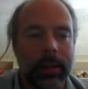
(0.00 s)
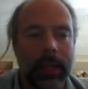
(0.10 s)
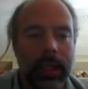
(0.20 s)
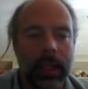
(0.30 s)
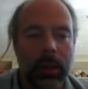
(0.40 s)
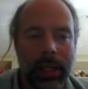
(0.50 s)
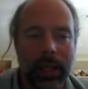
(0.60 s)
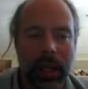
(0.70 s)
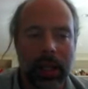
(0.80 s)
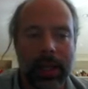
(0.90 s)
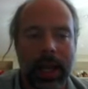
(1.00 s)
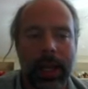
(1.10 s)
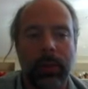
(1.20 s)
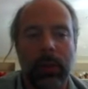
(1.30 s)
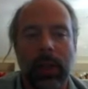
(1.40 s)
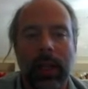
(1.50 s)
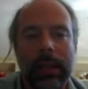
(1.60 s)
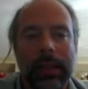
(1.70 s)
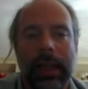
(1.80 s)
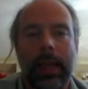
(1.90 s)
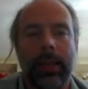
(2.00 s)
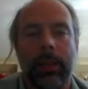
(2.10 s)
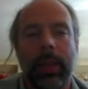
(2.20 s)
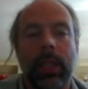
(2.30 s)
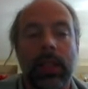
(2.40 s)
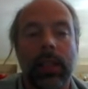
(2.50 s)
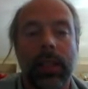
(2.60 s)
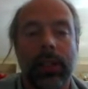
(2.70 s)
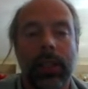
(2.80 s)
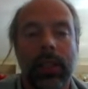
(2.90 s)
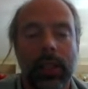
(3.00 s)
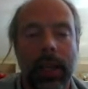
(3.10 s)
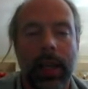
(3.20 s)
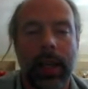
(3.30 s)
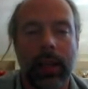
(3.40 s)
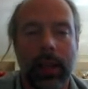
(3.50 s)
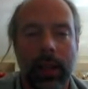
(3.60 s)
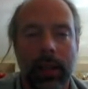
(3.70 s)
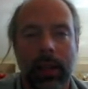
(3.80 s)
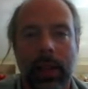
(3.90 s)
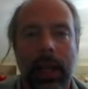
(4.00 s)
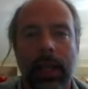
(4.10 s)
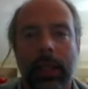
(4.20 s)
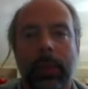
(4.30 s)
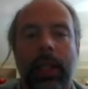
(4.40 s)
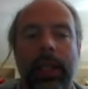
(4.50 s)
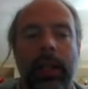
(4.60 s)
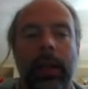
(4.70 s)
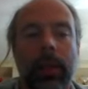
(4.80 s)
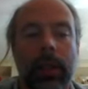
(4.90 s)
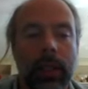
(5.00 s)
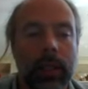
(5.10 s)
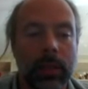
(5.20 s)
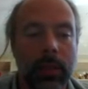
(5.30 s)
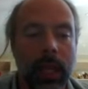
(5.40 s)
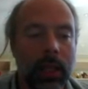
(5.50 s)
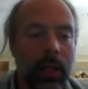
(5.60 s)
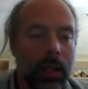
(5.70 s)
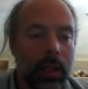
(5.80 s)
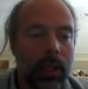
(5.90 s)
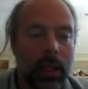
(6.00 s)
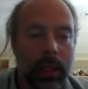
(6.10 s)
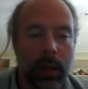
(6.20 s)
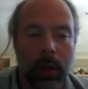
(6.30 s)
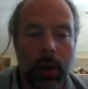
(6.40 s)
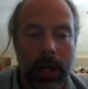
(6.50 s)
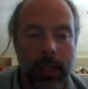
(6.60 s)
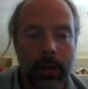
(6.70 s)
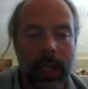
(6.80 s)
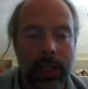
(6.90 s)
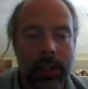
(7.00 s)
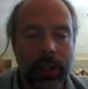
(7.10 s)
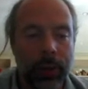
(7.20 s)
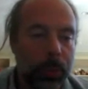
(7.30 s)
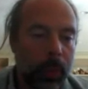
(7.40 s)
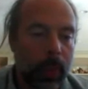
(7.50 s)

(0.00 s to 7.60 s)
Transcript: here, but that will underlie some of the decisions that the expedited network needs to make. Then a request manager,